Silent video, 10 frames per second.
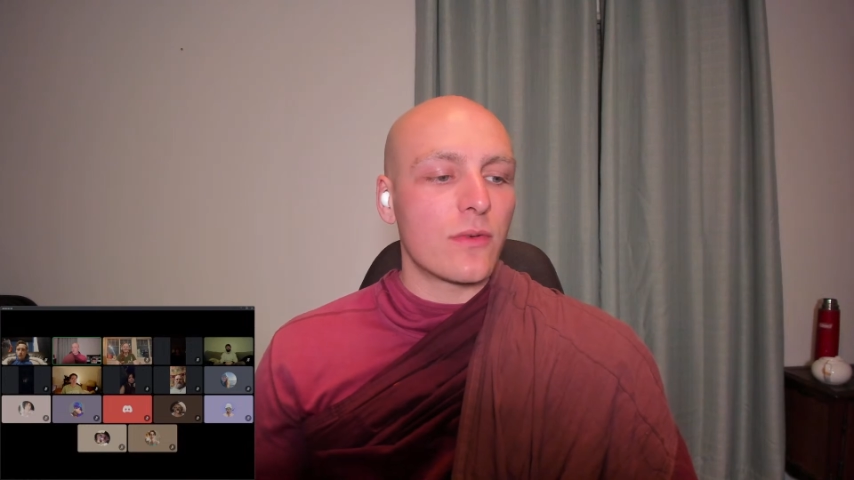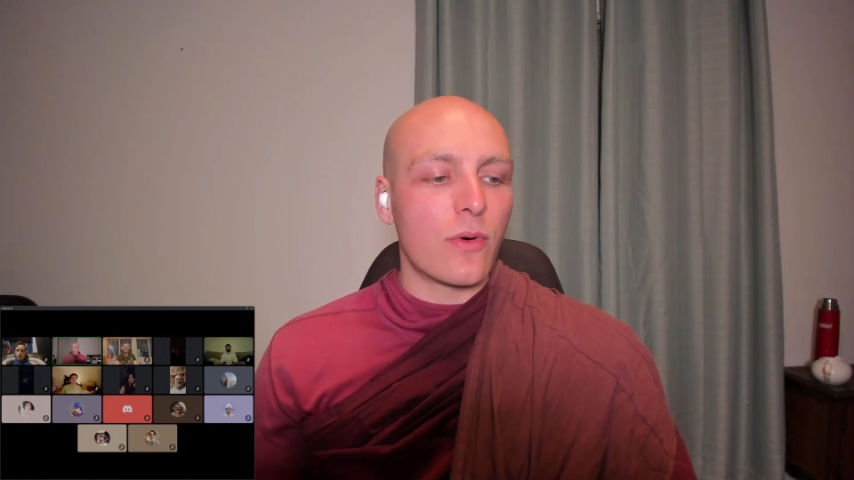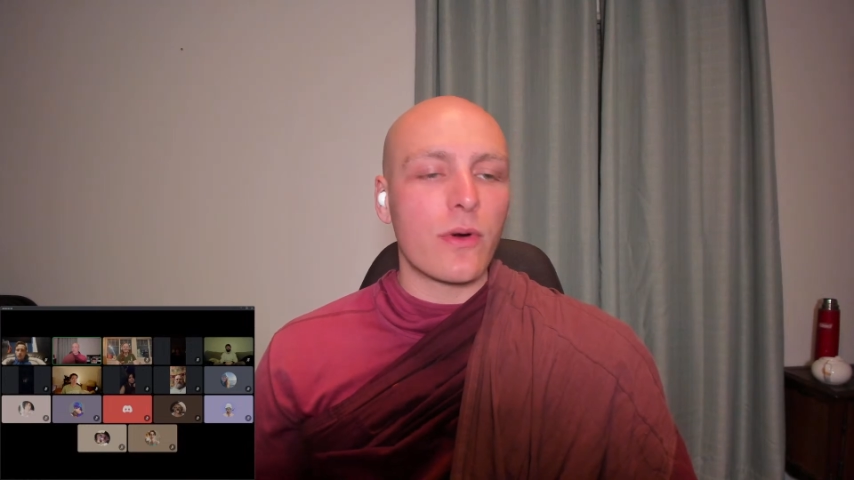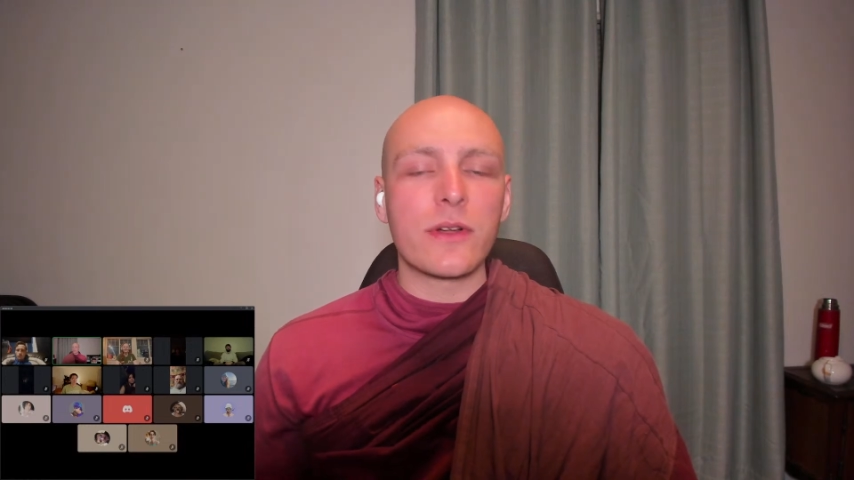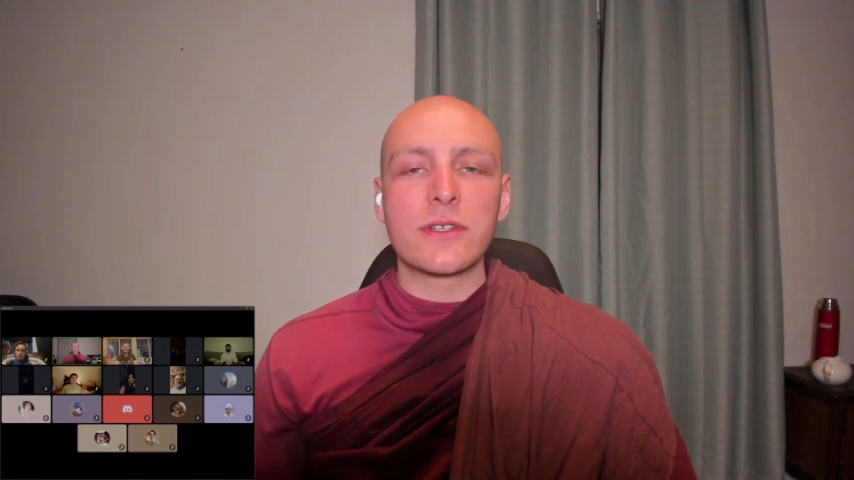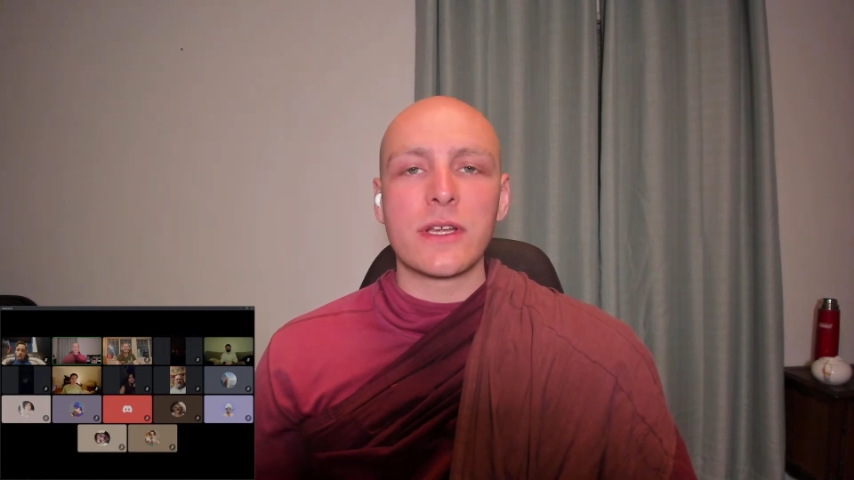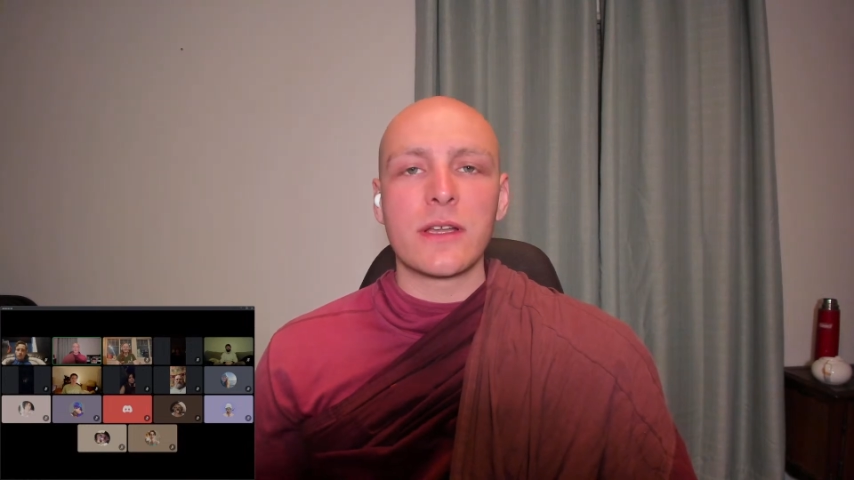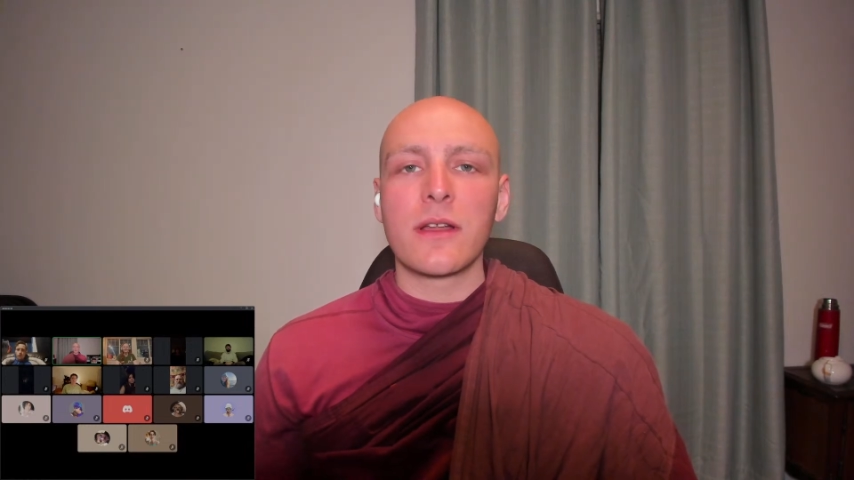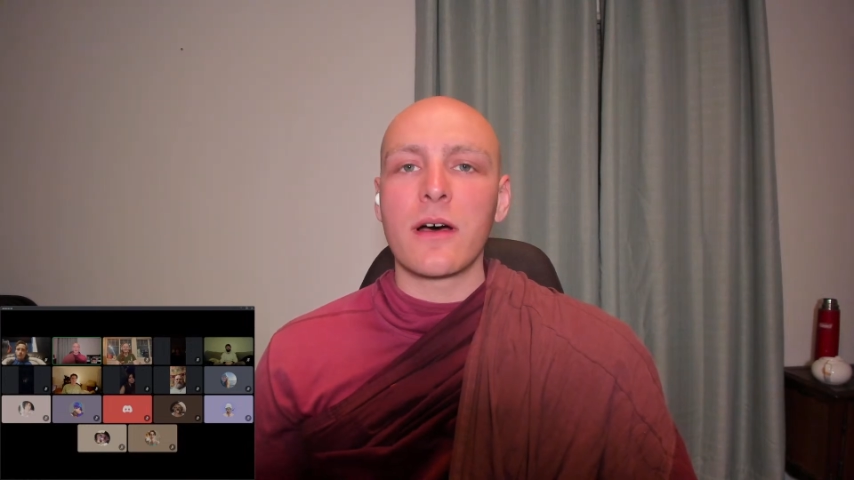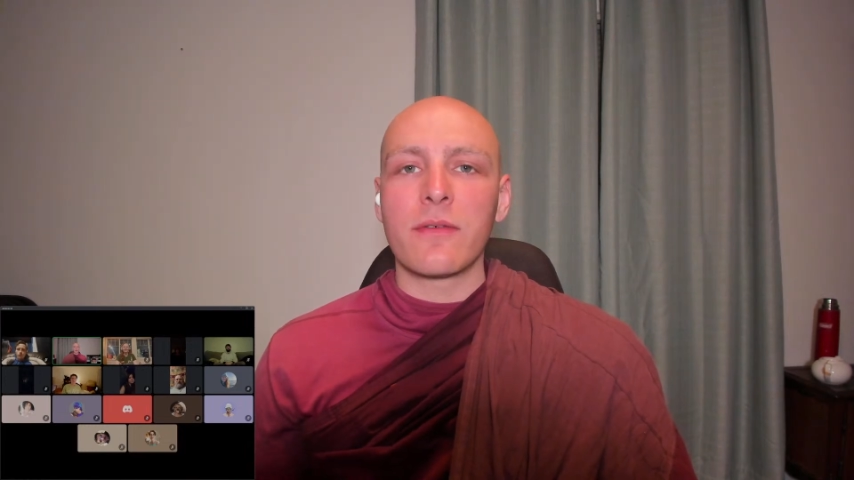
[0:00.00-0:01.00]

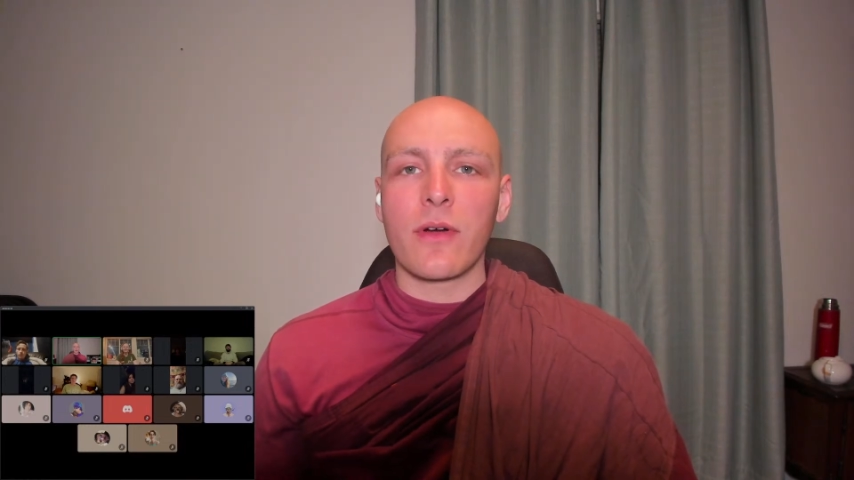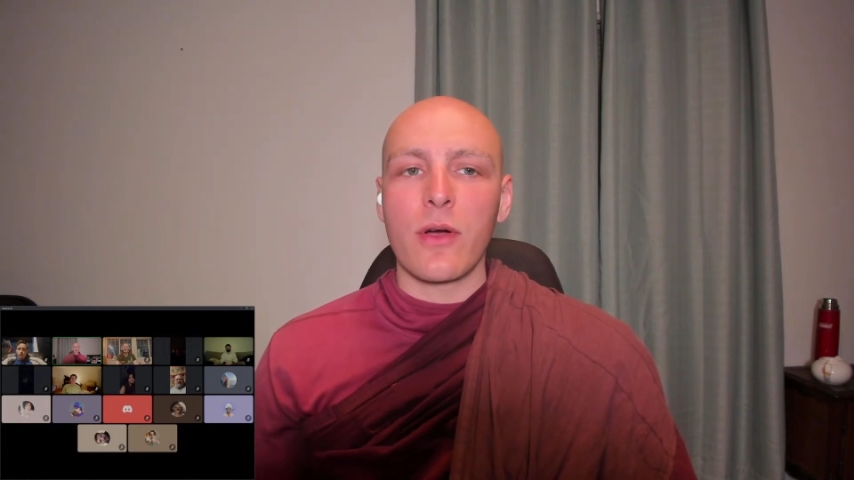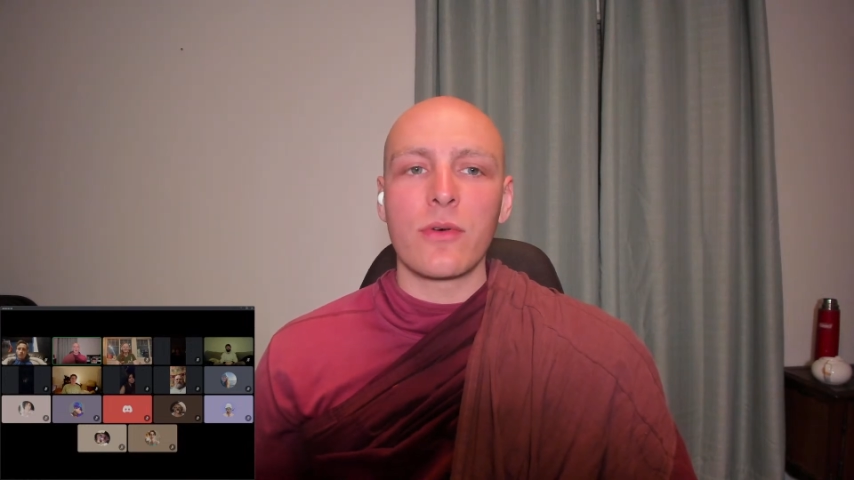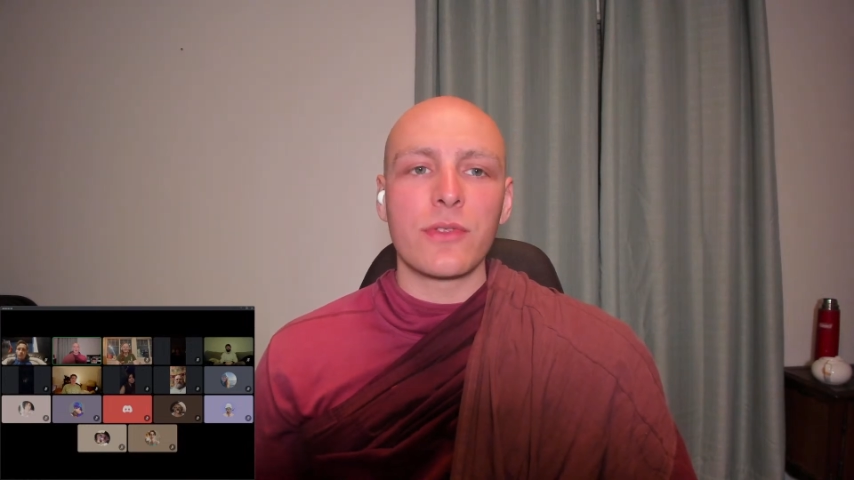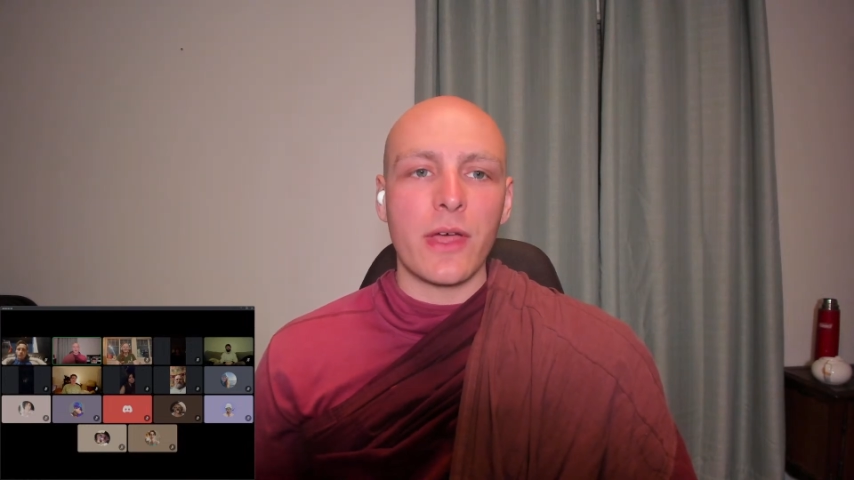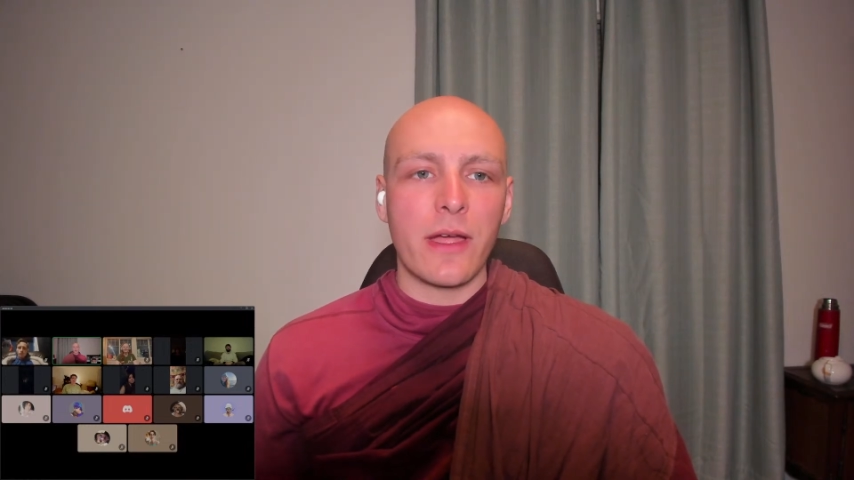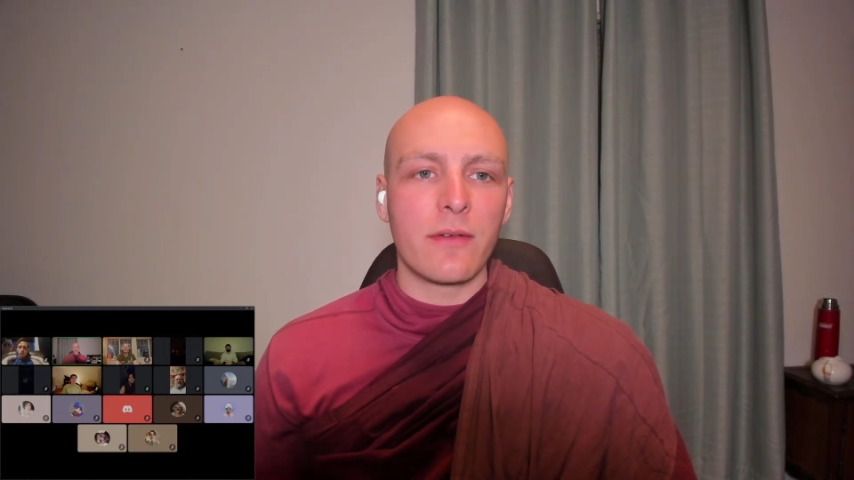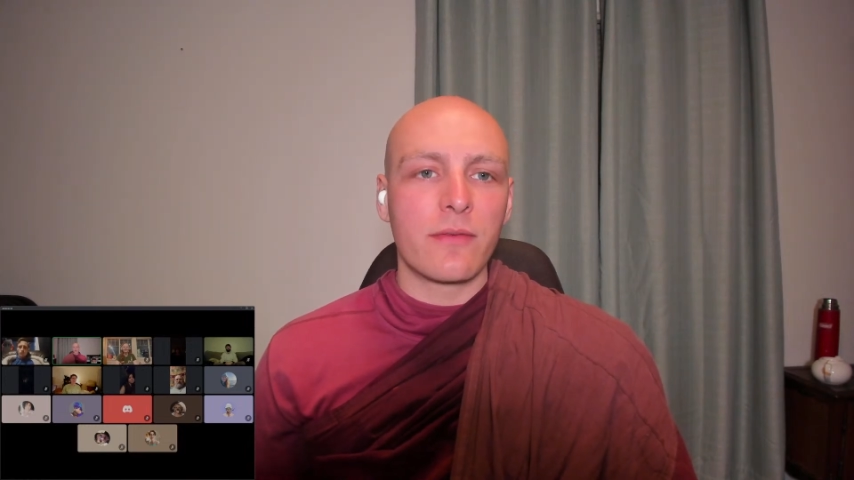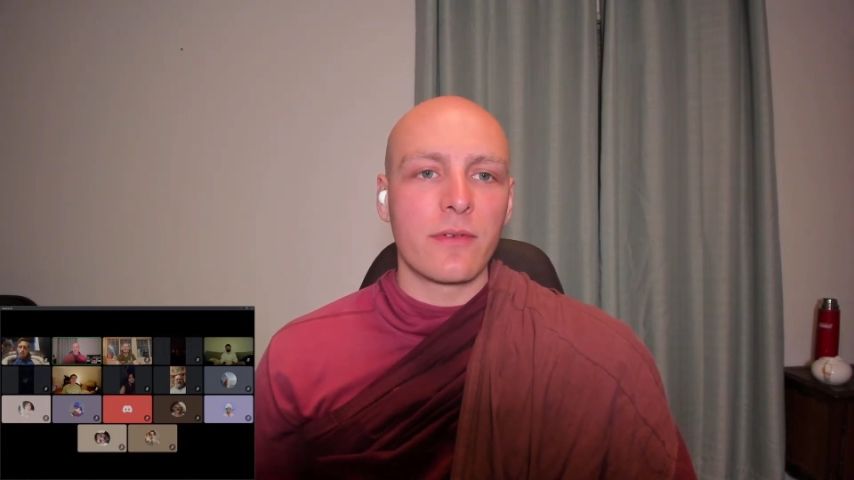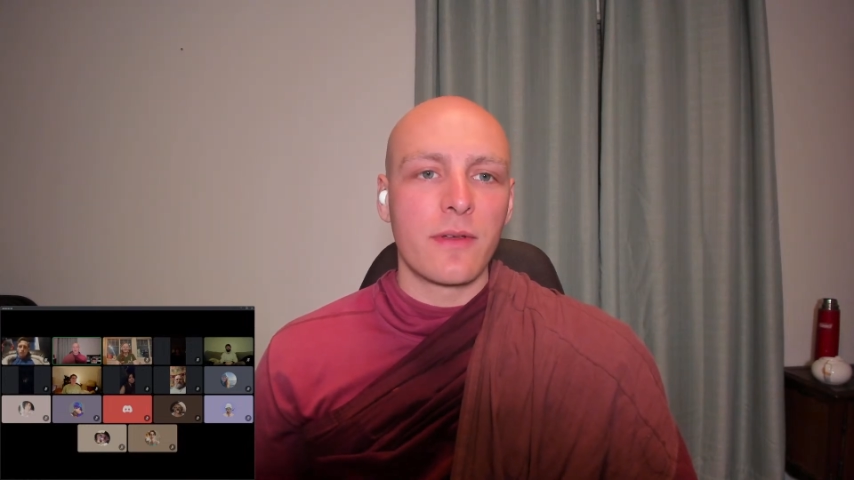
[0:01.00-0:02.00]
origin of our own
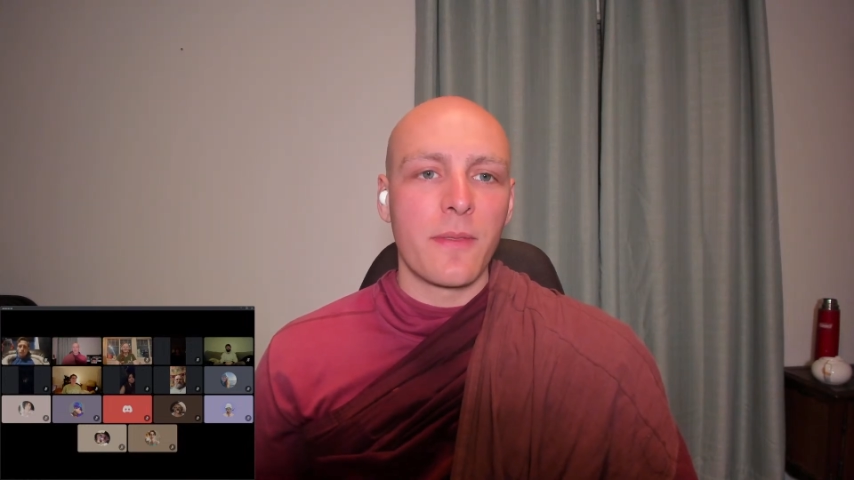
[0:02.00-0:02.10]
life.